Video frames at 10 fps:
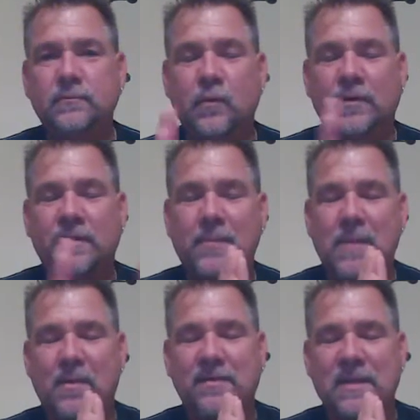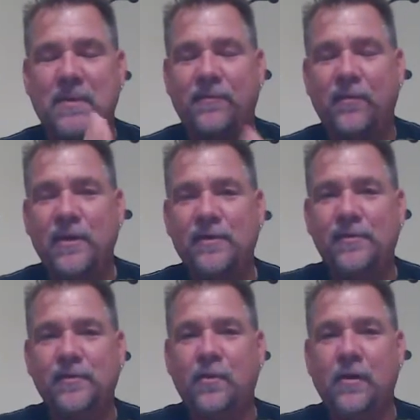What's up? Namaste, my
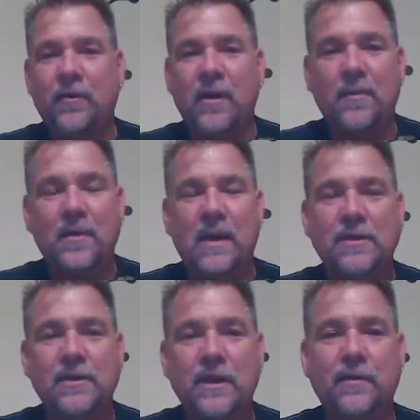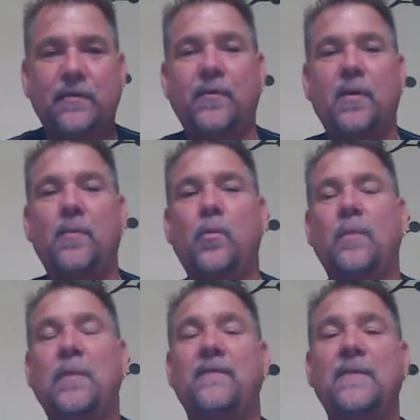friends. This is Gregory coming at you here from one
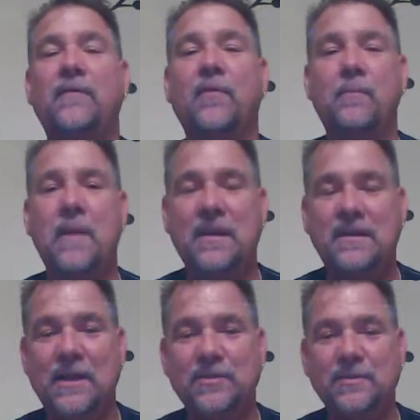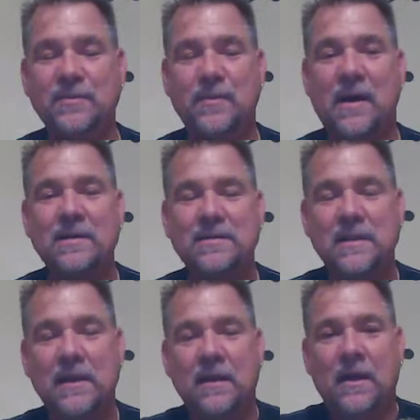of my favorite meditation spots,
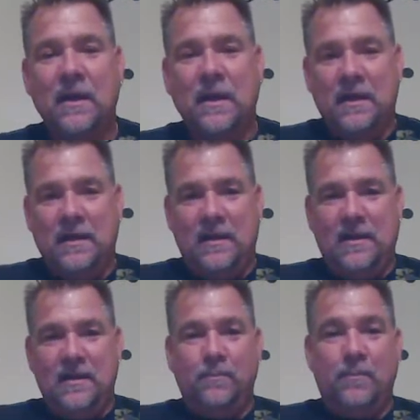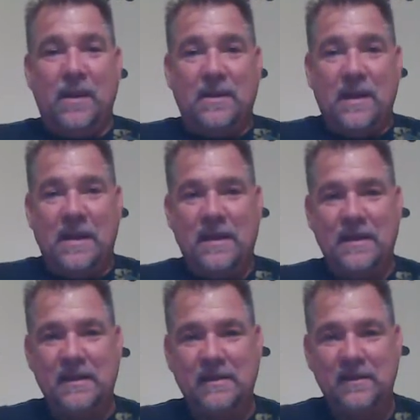bed,
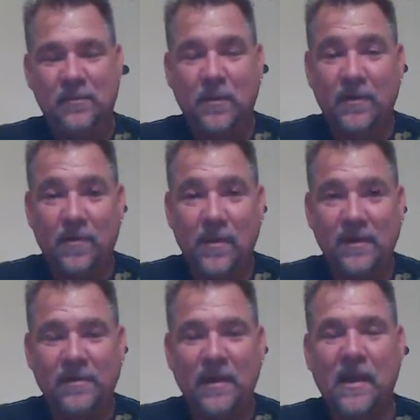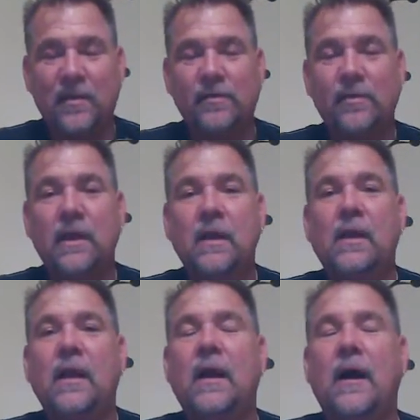one of the beds in the house.
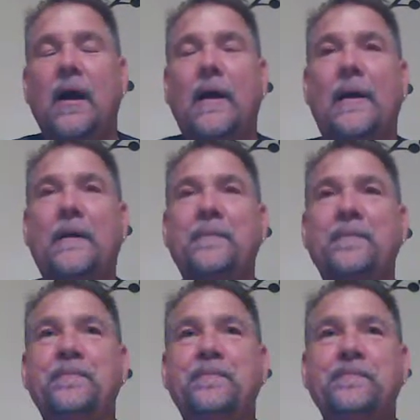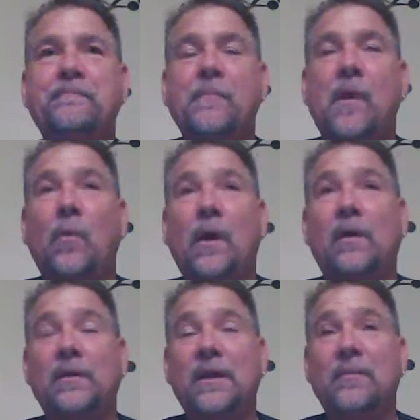Um,
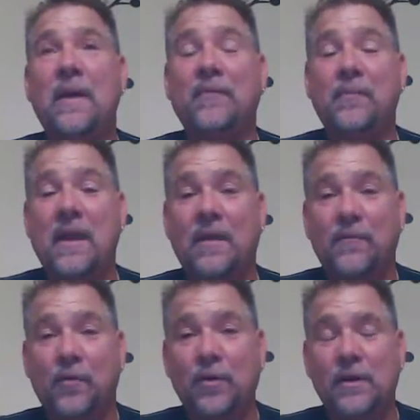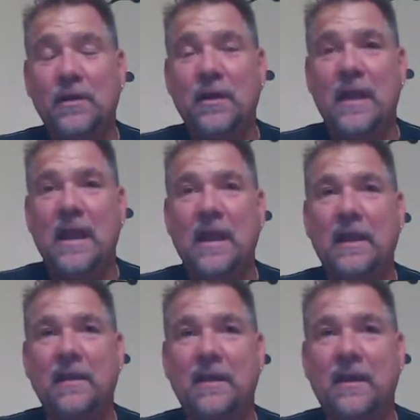well, getting back from California
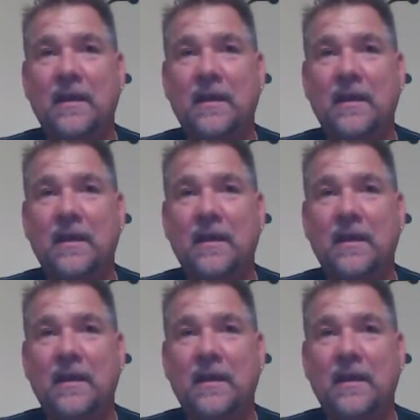and